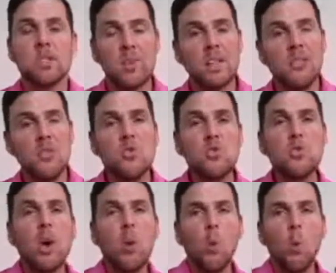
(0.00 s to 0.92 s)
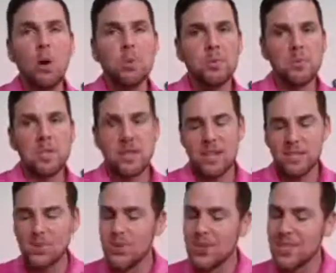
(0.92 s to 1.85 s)
So I knew that wealth was there.
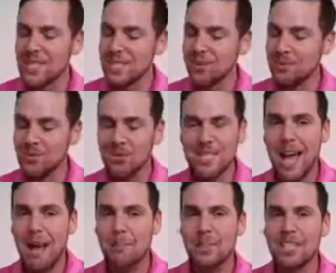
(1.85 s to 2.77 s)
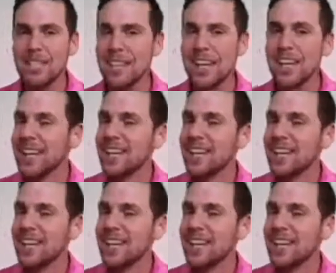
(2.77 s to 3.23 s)
I knew that something was happening,